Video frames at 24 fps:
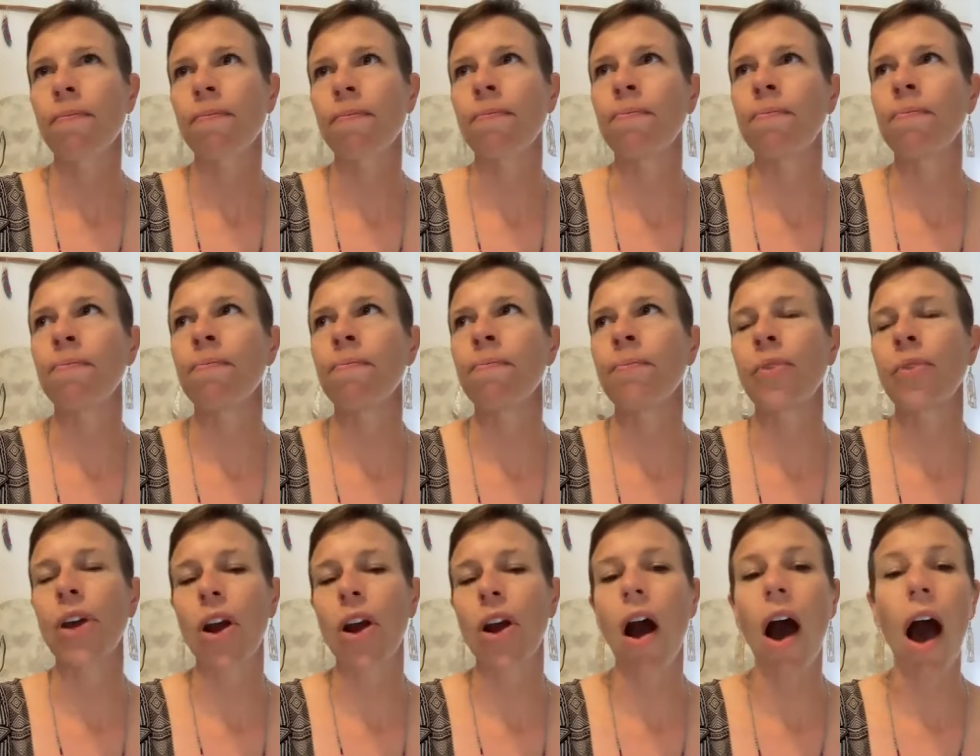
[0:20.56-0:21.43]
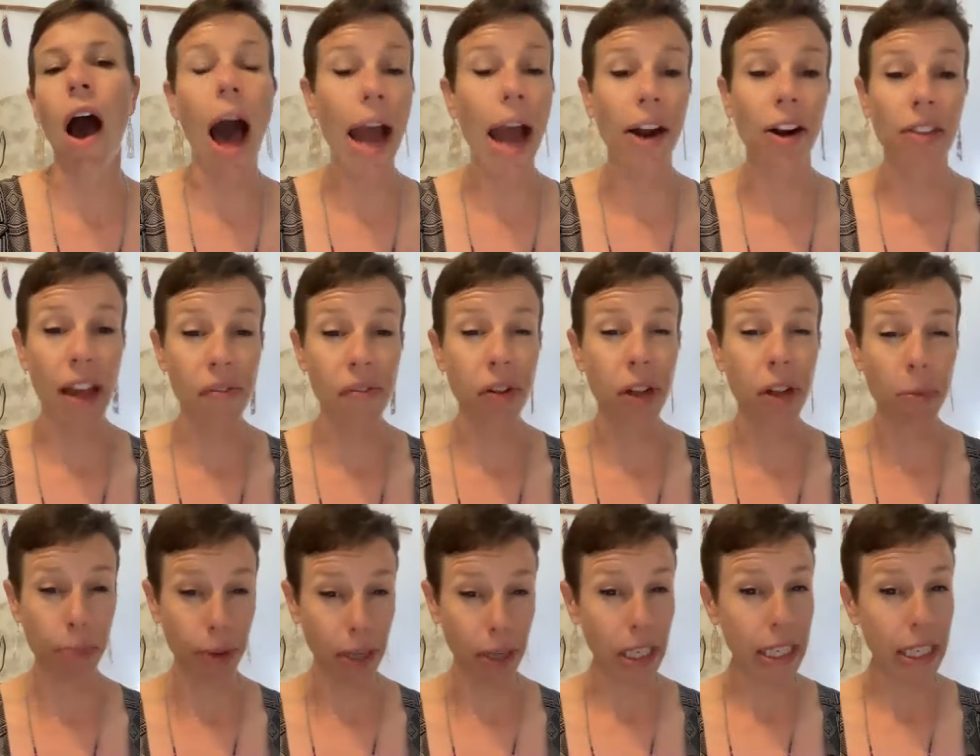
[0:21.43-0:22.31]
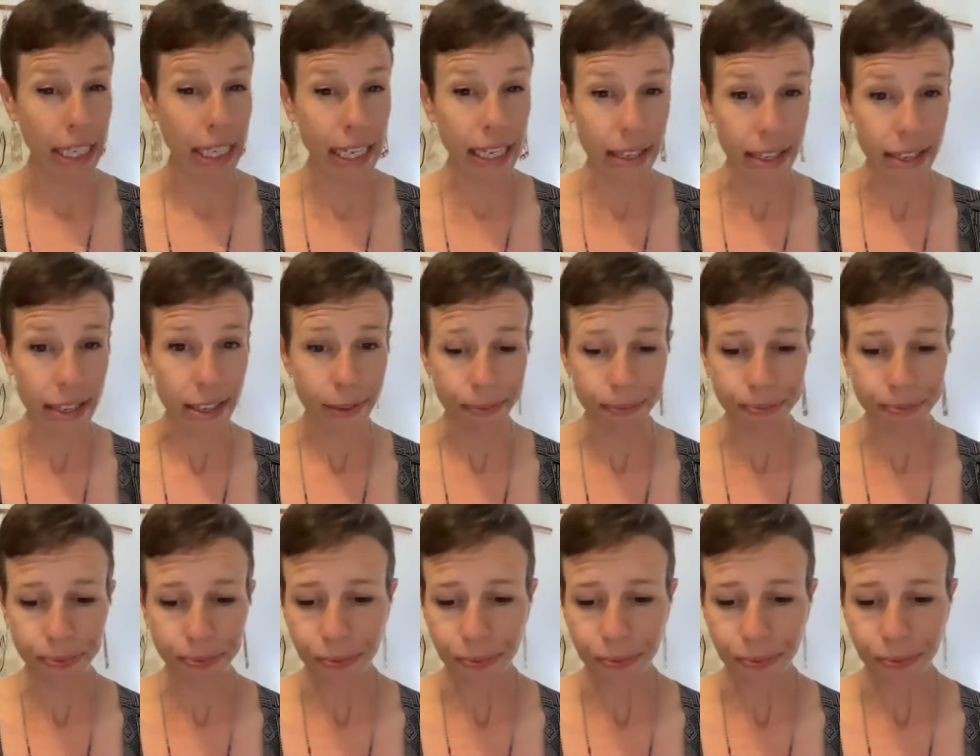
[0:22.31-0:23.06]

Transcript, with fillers: mm, their higher level abilities.